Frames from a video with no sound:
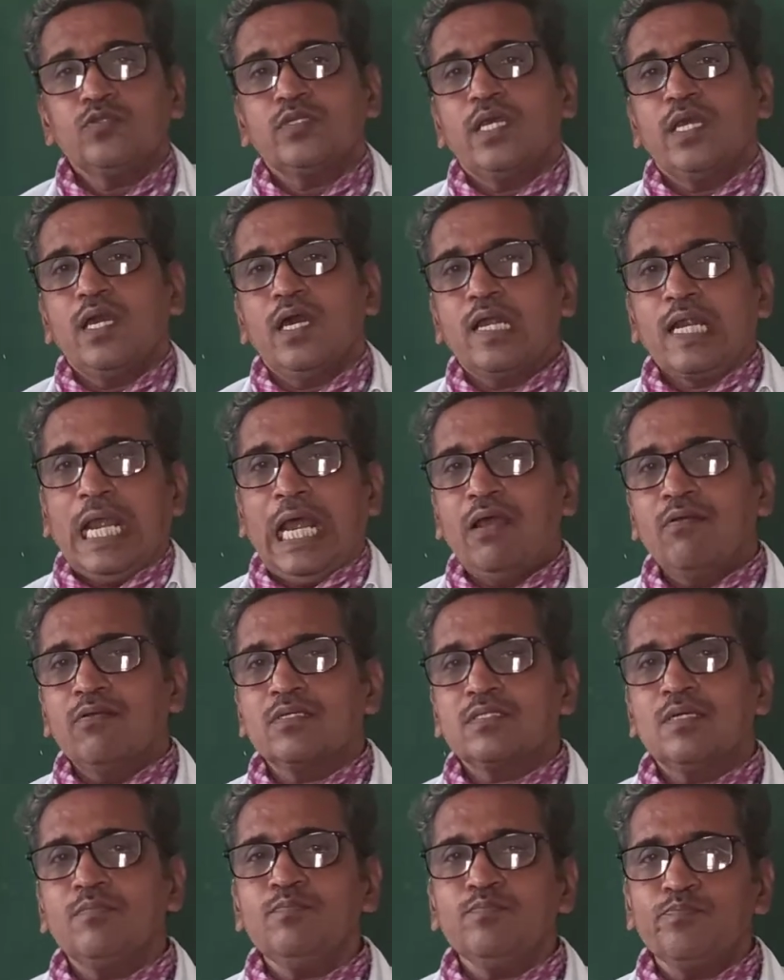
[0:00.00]
they are having
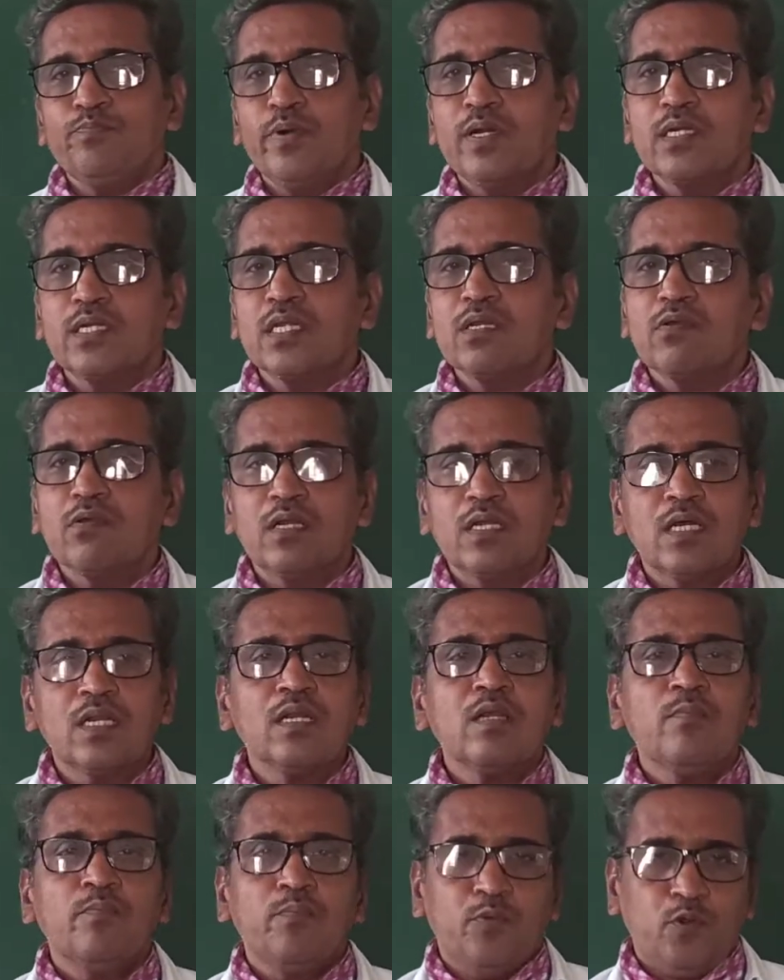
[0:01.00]
some
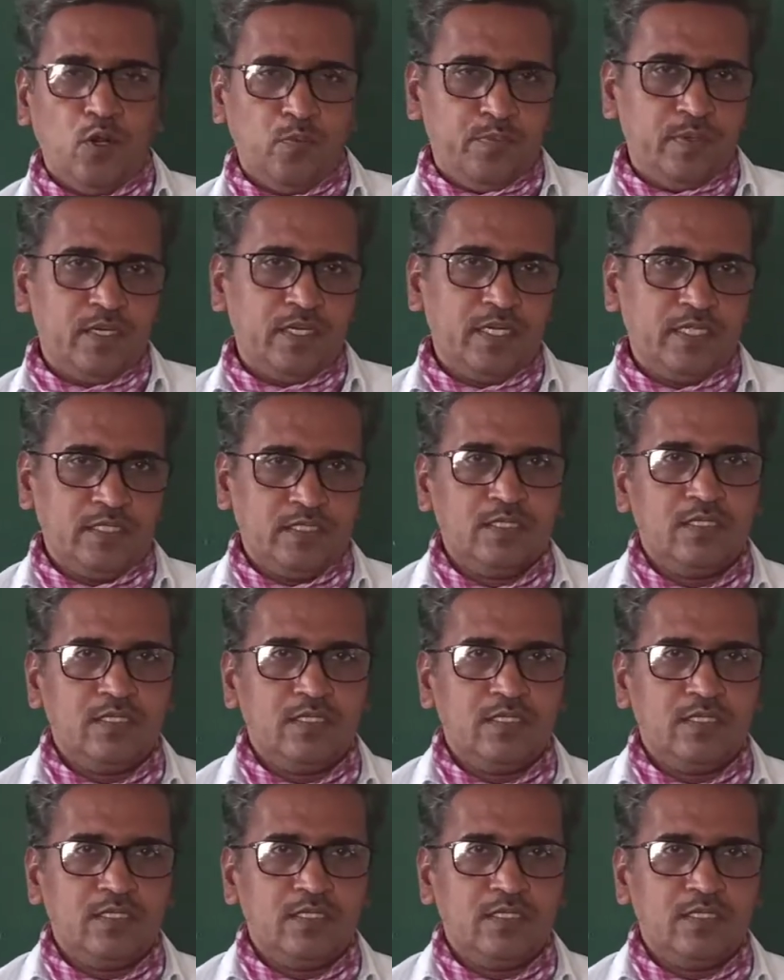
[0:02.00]
particular properties.